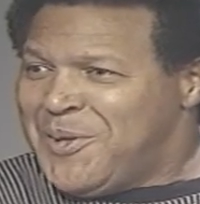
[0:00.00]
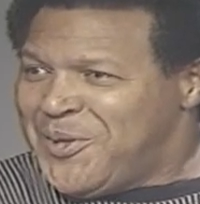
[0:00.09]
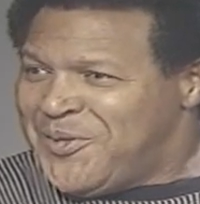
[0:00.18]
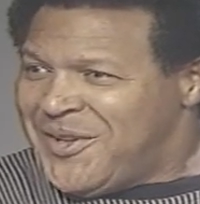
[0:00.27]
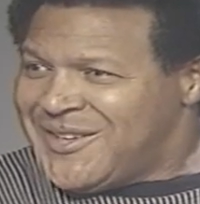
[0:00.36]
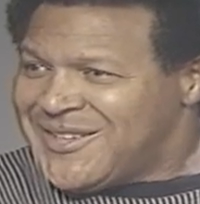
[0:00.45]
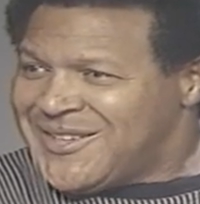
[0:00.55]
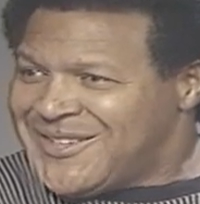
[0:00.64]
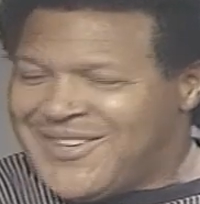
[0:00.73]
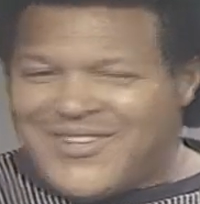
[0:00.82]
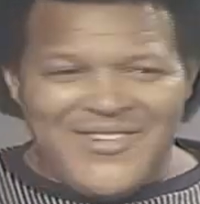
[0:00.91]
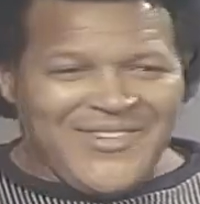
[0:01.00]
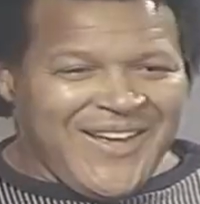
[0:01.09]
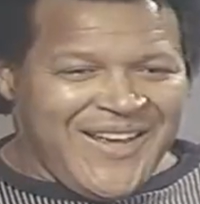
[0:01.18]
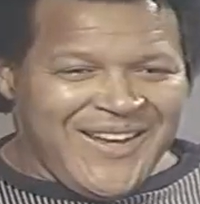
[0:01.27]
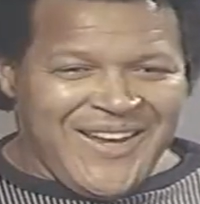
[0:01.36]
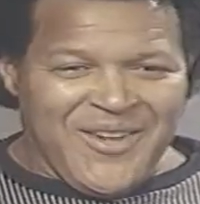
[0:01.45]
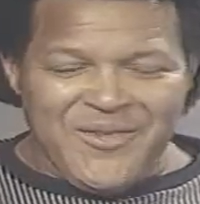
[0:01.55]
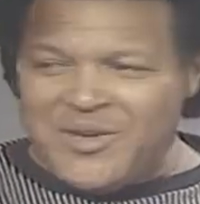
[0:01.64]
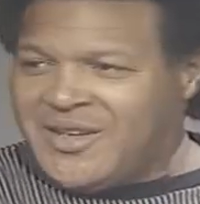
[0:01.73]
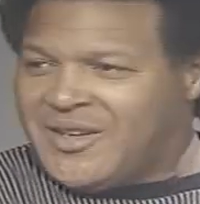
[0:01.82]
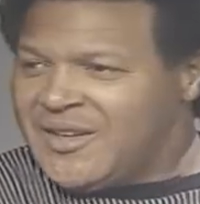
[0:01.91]
both of us, no? And
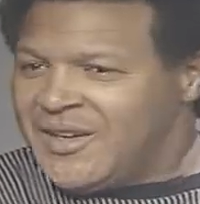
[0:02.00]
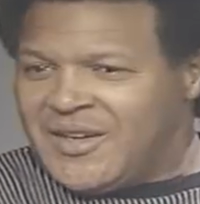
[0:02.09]
we